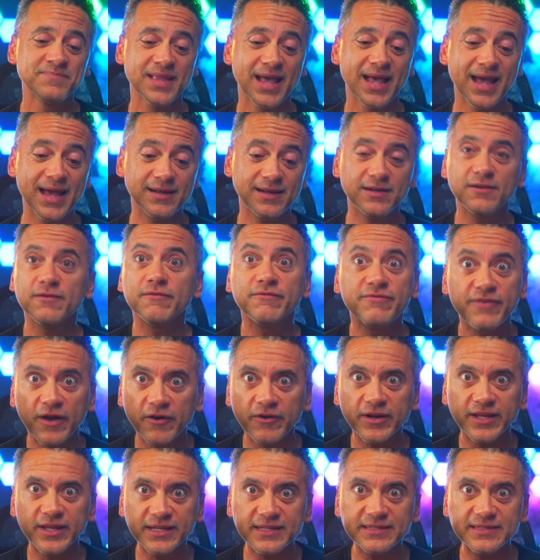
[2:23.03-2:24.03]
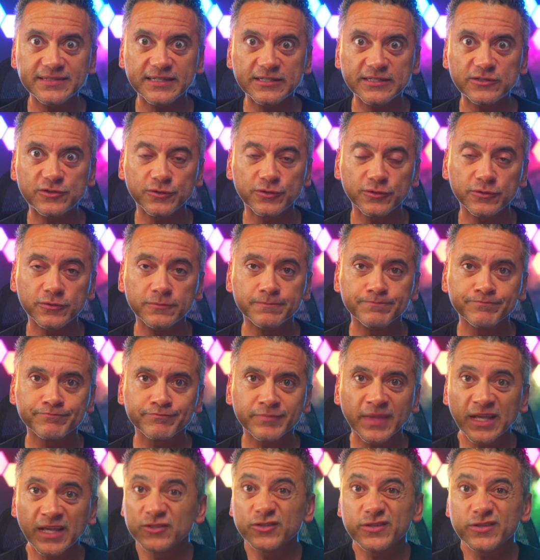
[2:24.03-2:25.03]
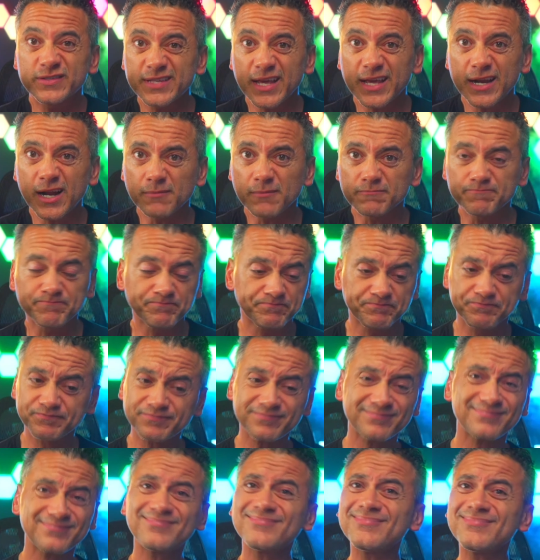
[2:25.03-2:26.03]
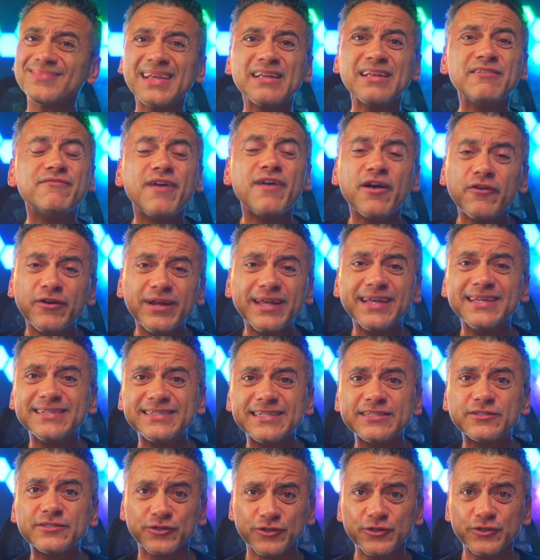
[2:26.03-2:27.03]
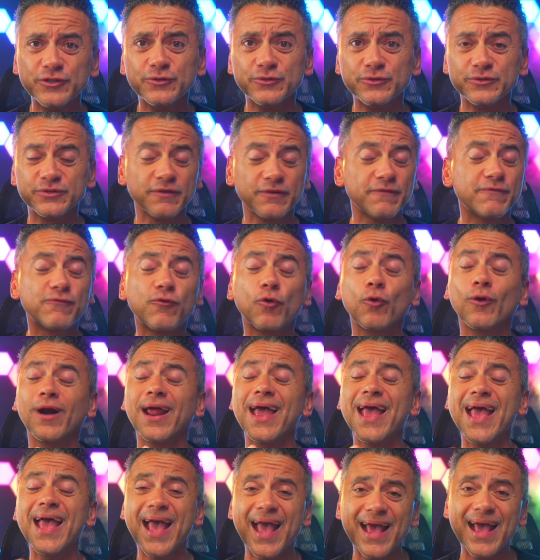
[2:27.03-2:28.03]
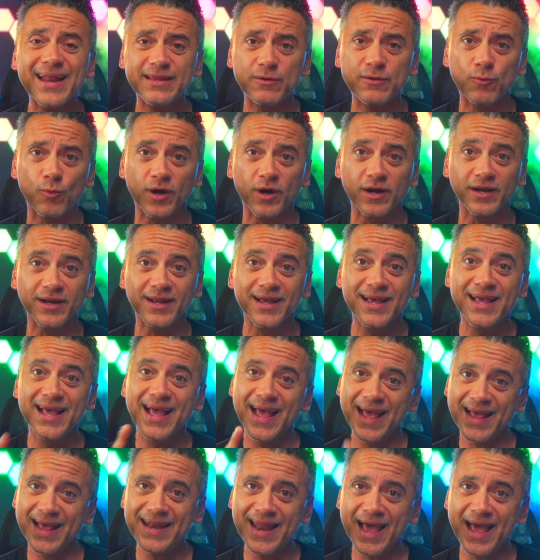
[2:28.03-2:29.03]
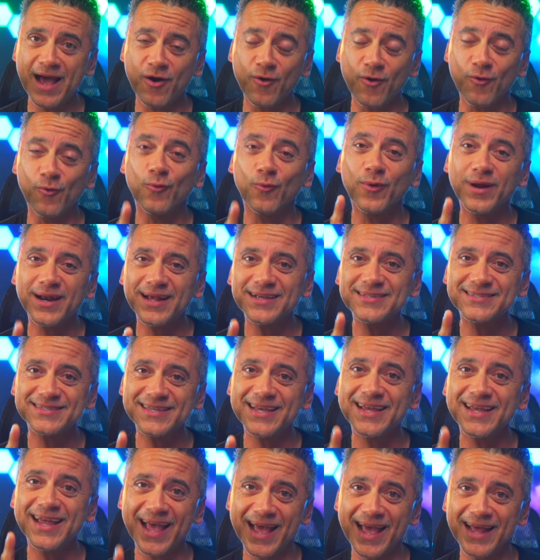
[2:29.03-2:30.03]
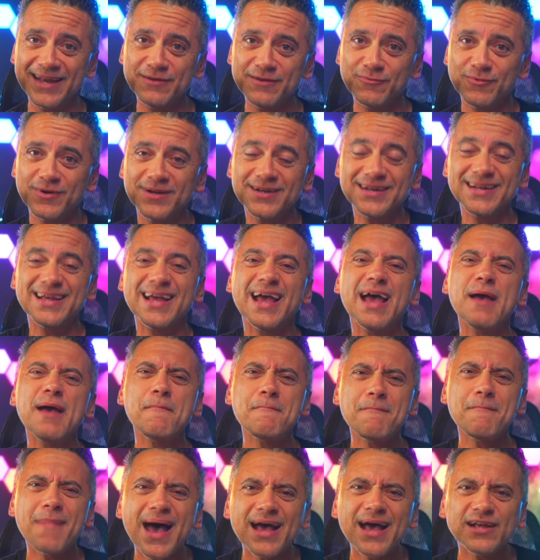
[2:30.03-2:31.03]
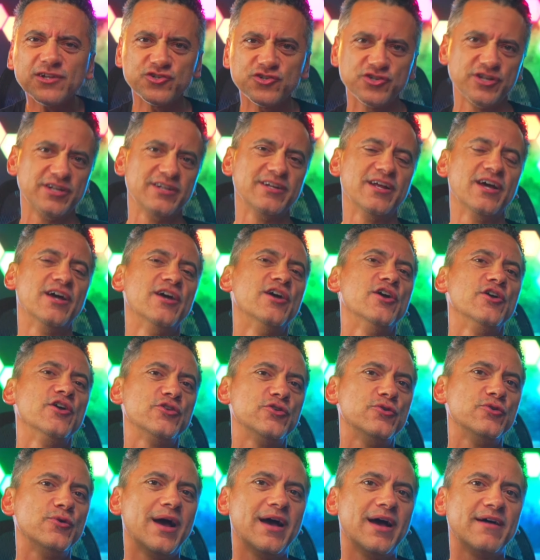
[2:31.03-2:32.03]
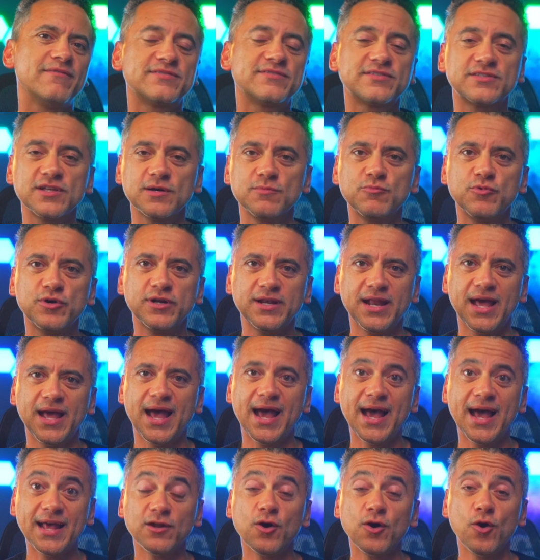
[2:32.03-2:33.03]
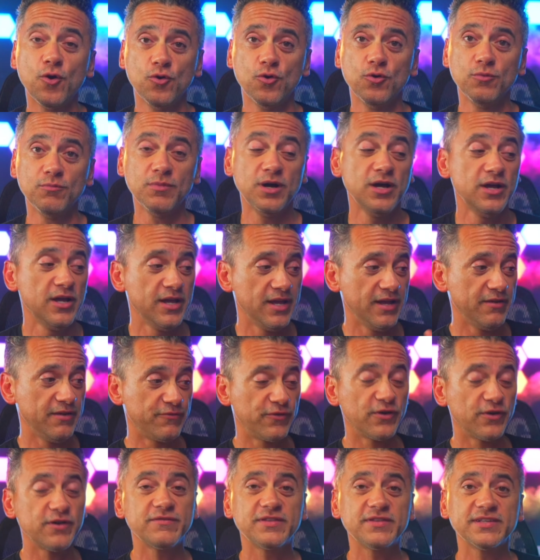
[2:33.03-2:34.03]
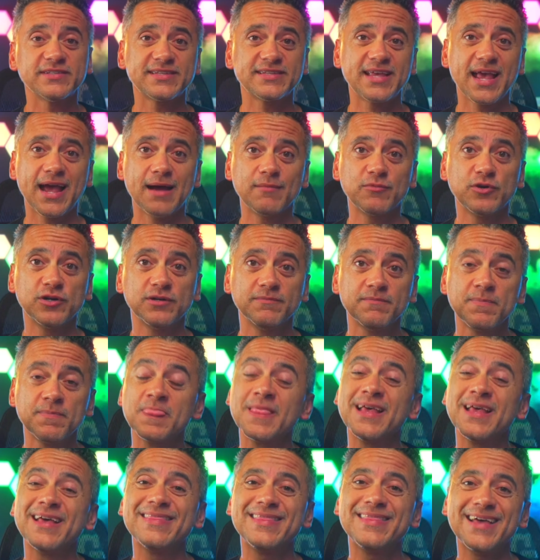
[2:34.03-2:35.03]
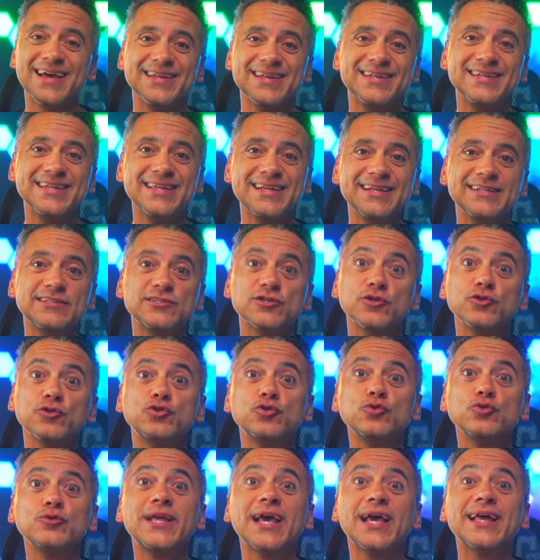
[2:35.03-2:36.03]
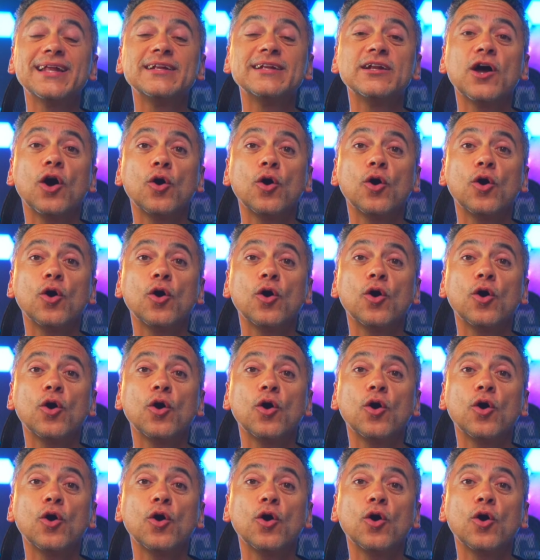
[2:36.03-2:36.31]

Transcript: and very easy to to set up and very easy to use for anyone. And now, when I say anyone, imagine you have someone at home in front of this camera that needs to get in